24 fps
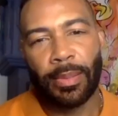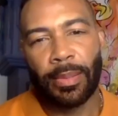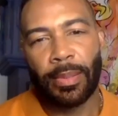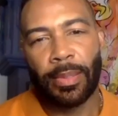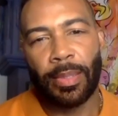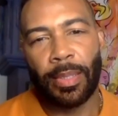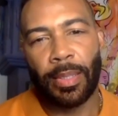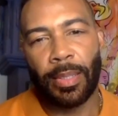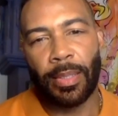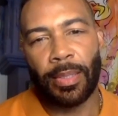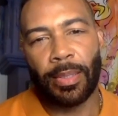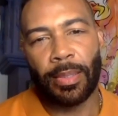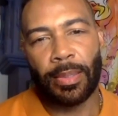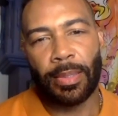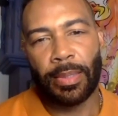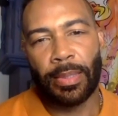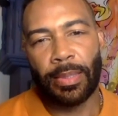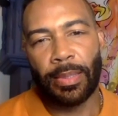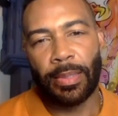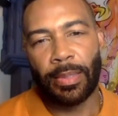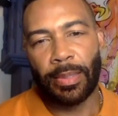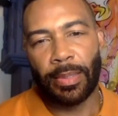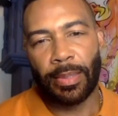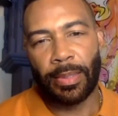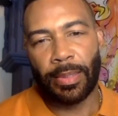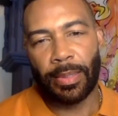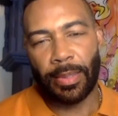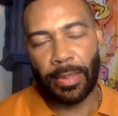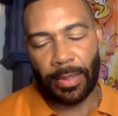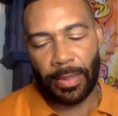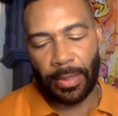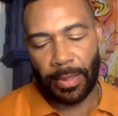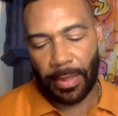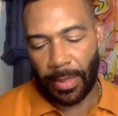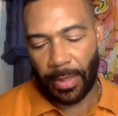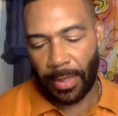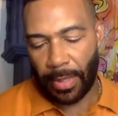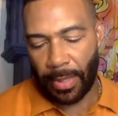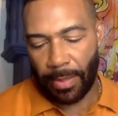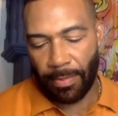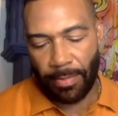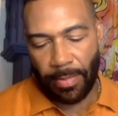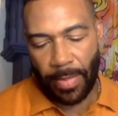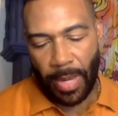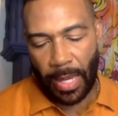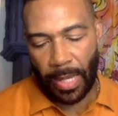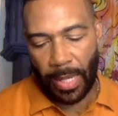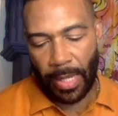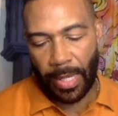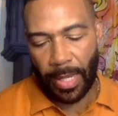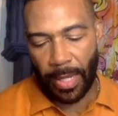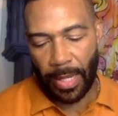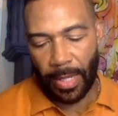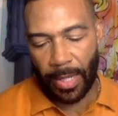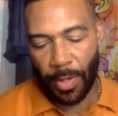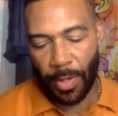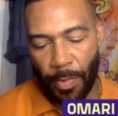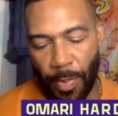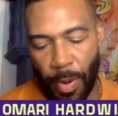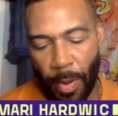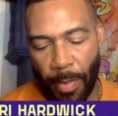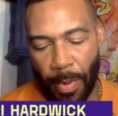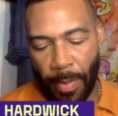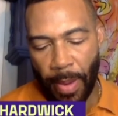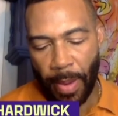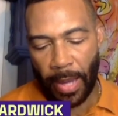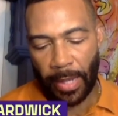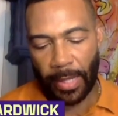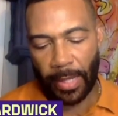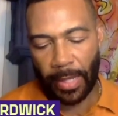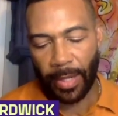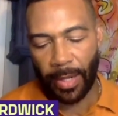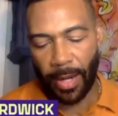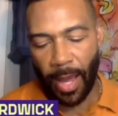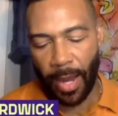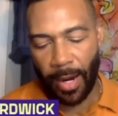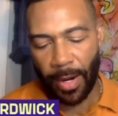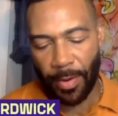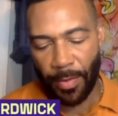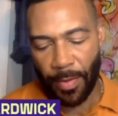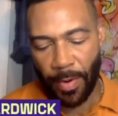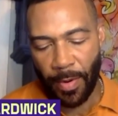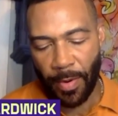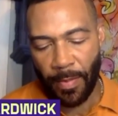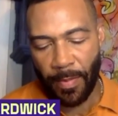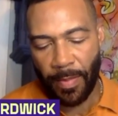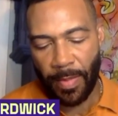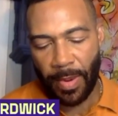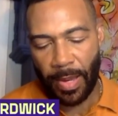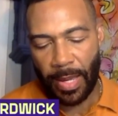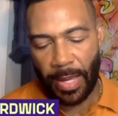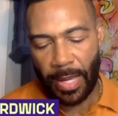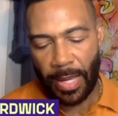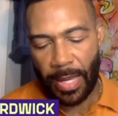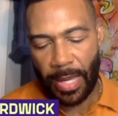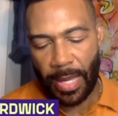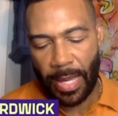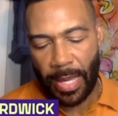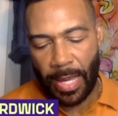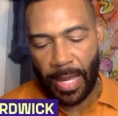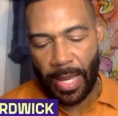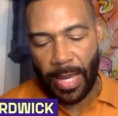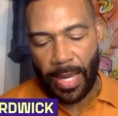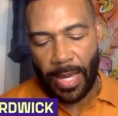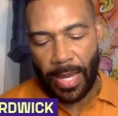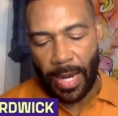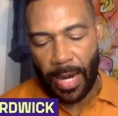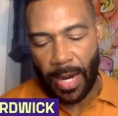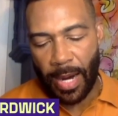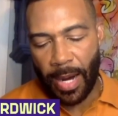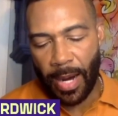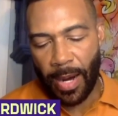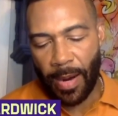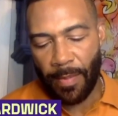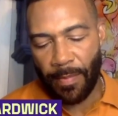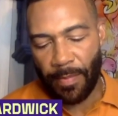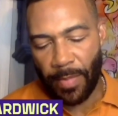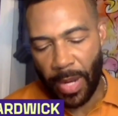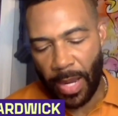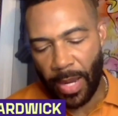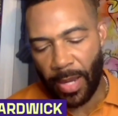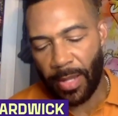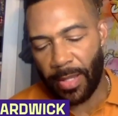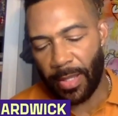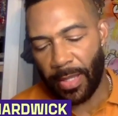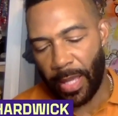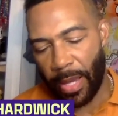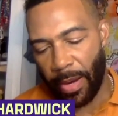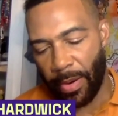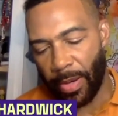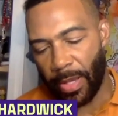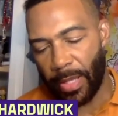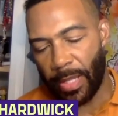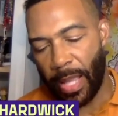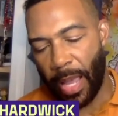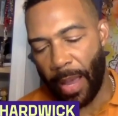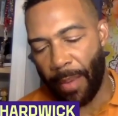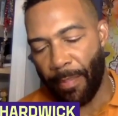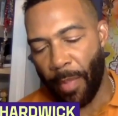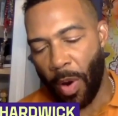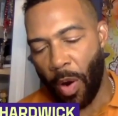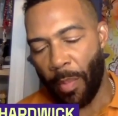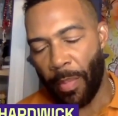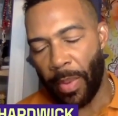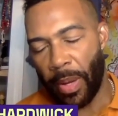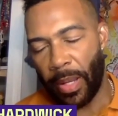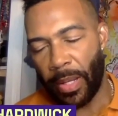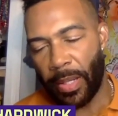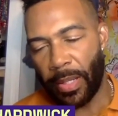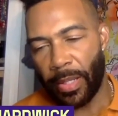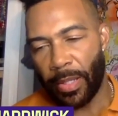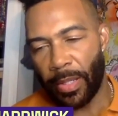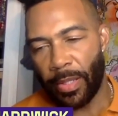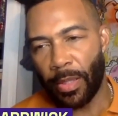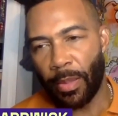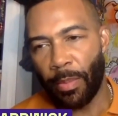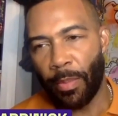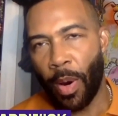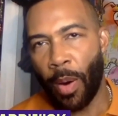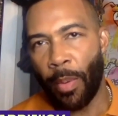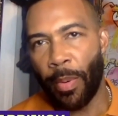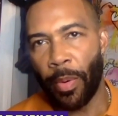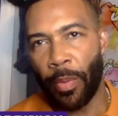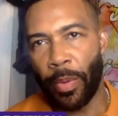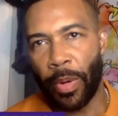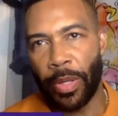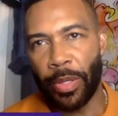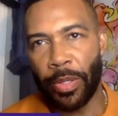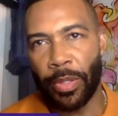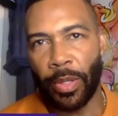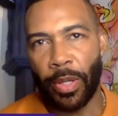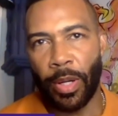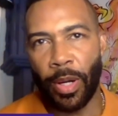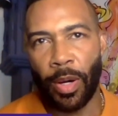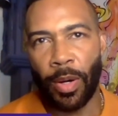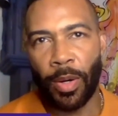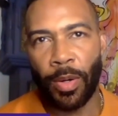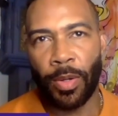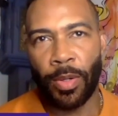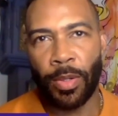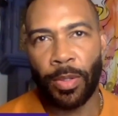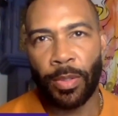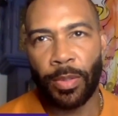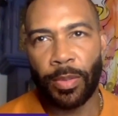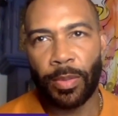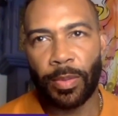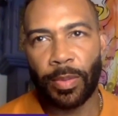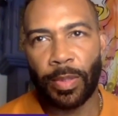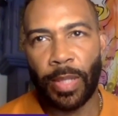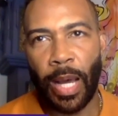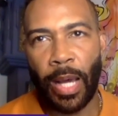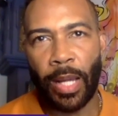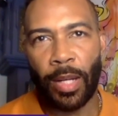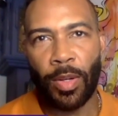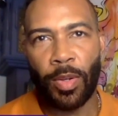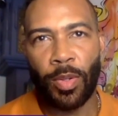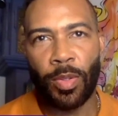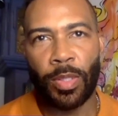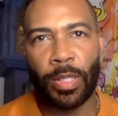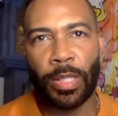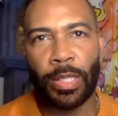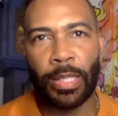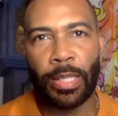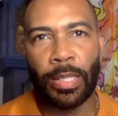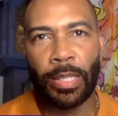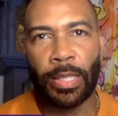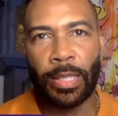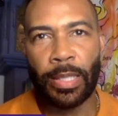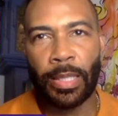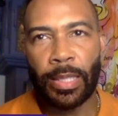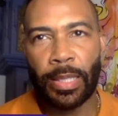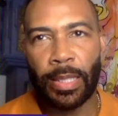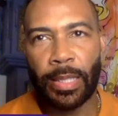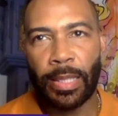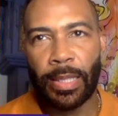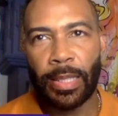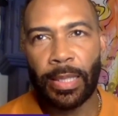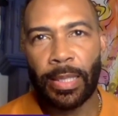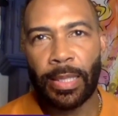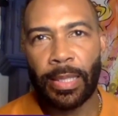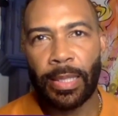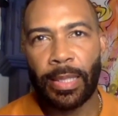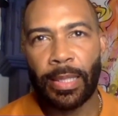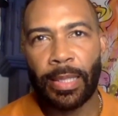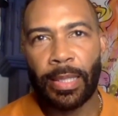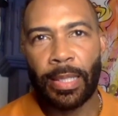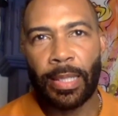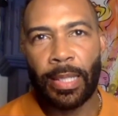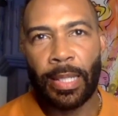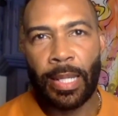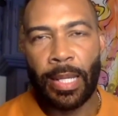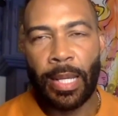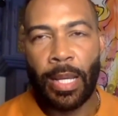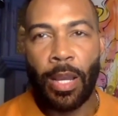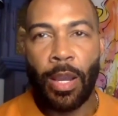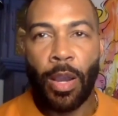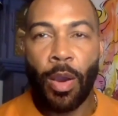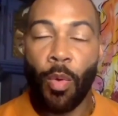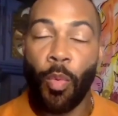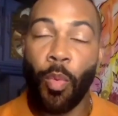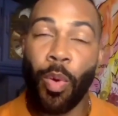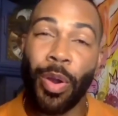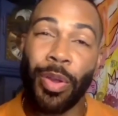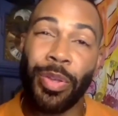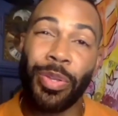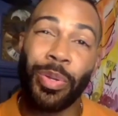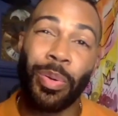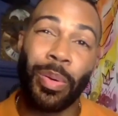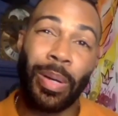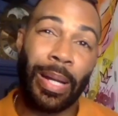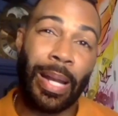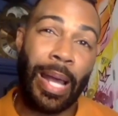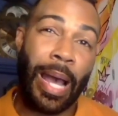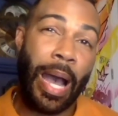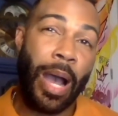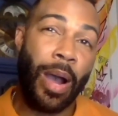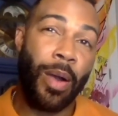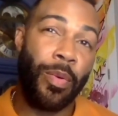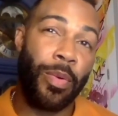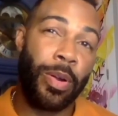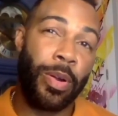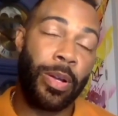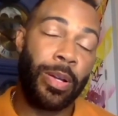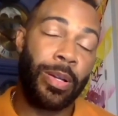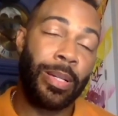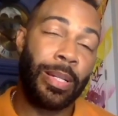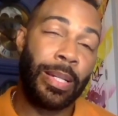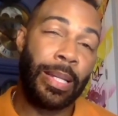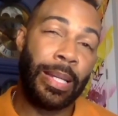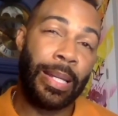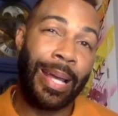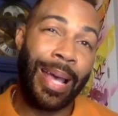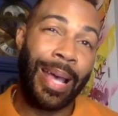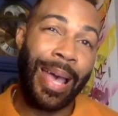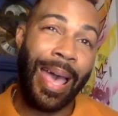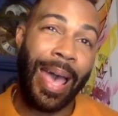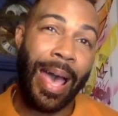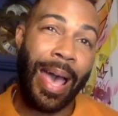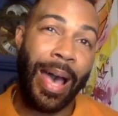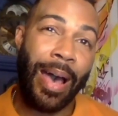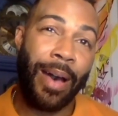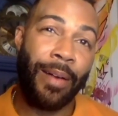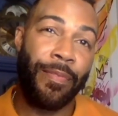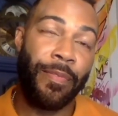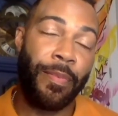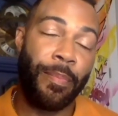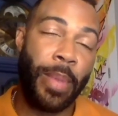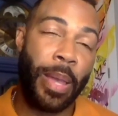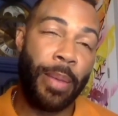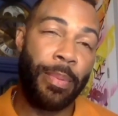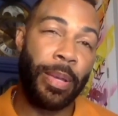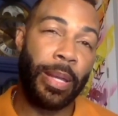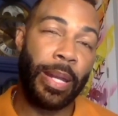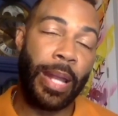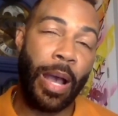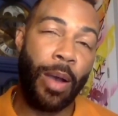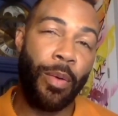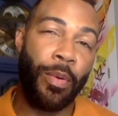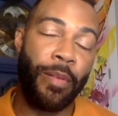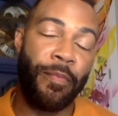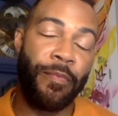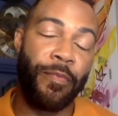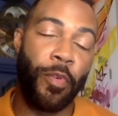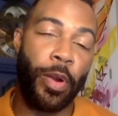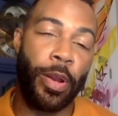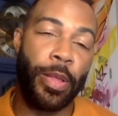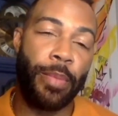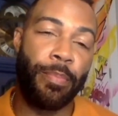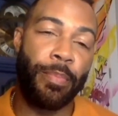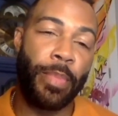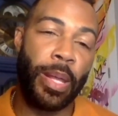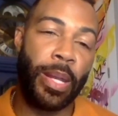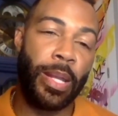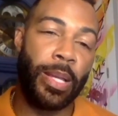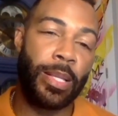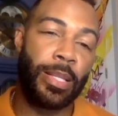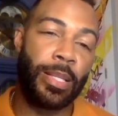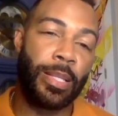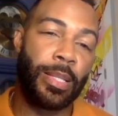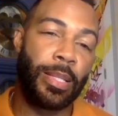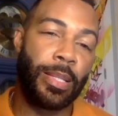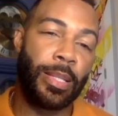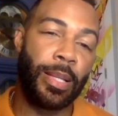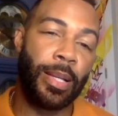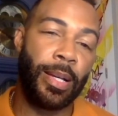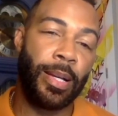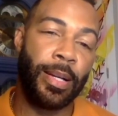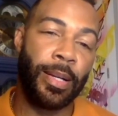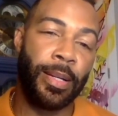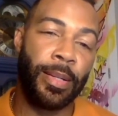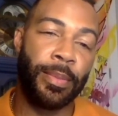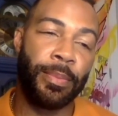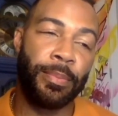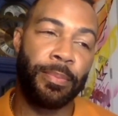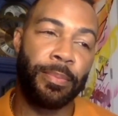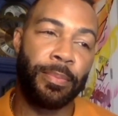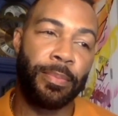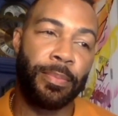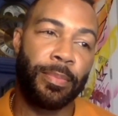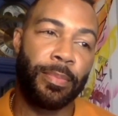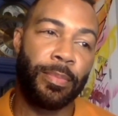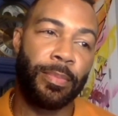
Go back then and tell me about that. Put me back in the locker room. There is that moment. There's the moment where you go, not only were you an hour and a half, maybe an hour and forty minutes um,